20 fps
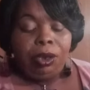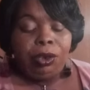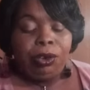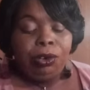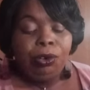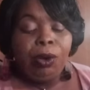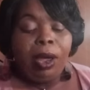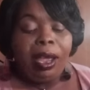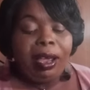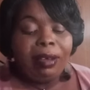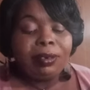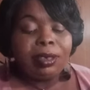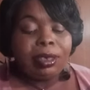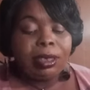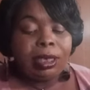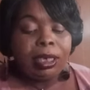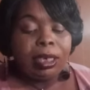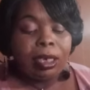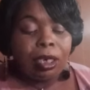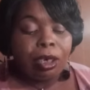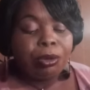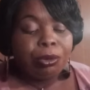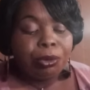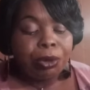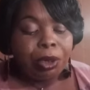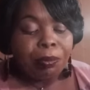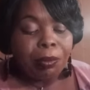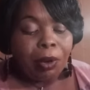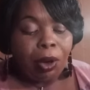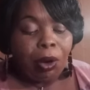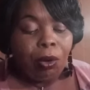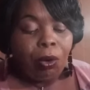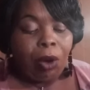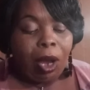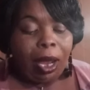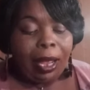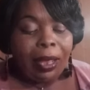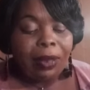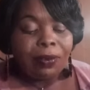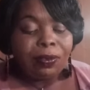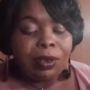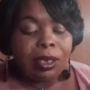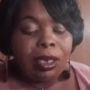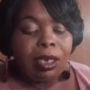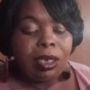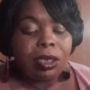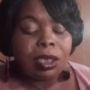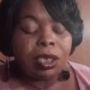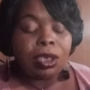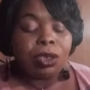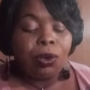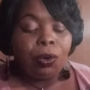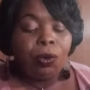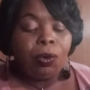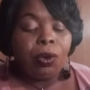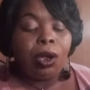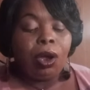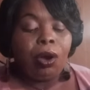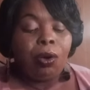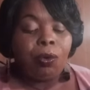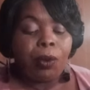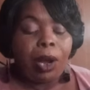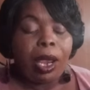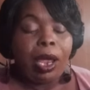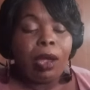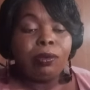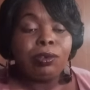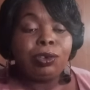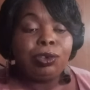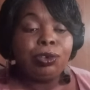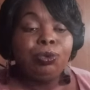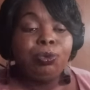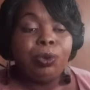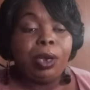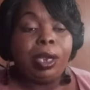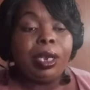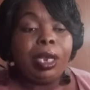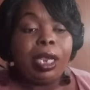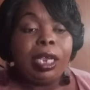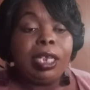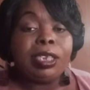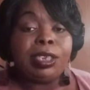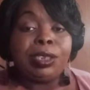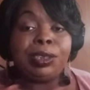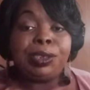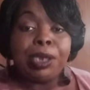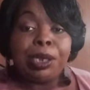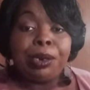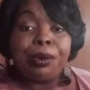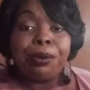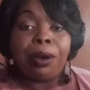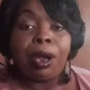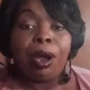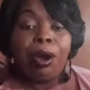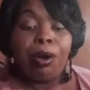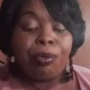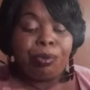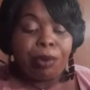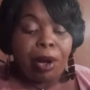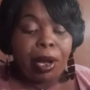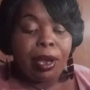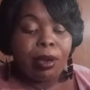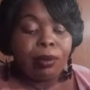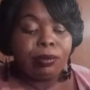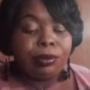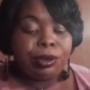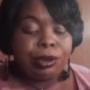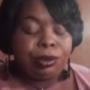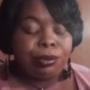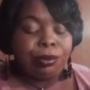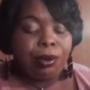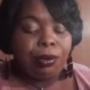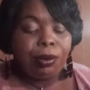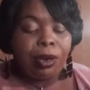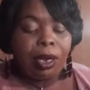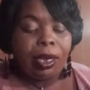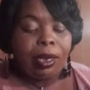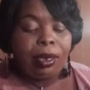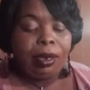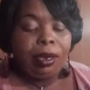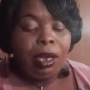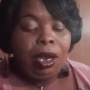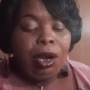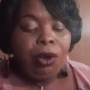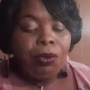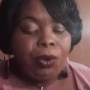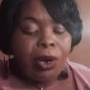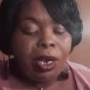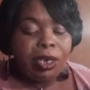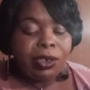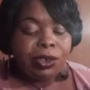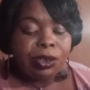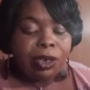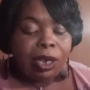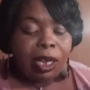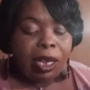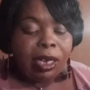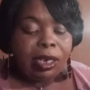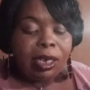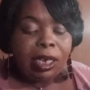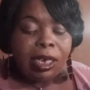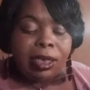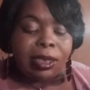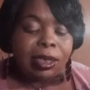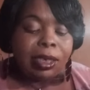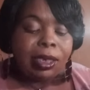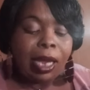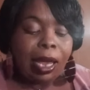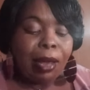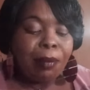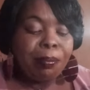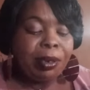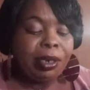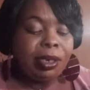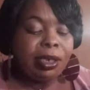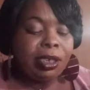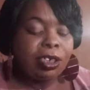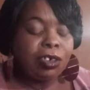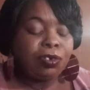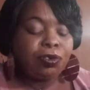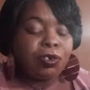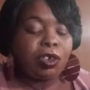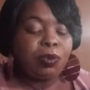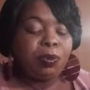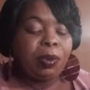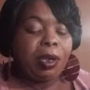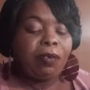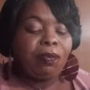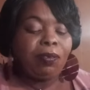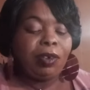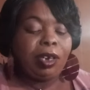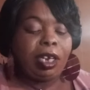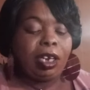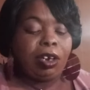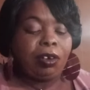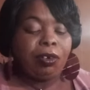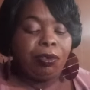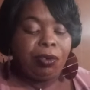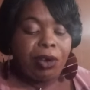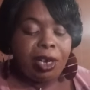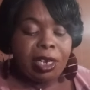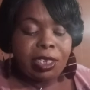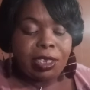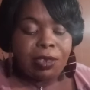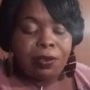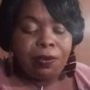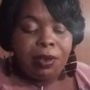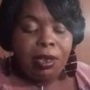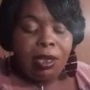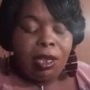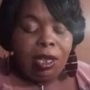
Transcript: You have to get a grip on how things is going around you when it's centered around you, okay? Regine need to not be disrespectful and aggressive.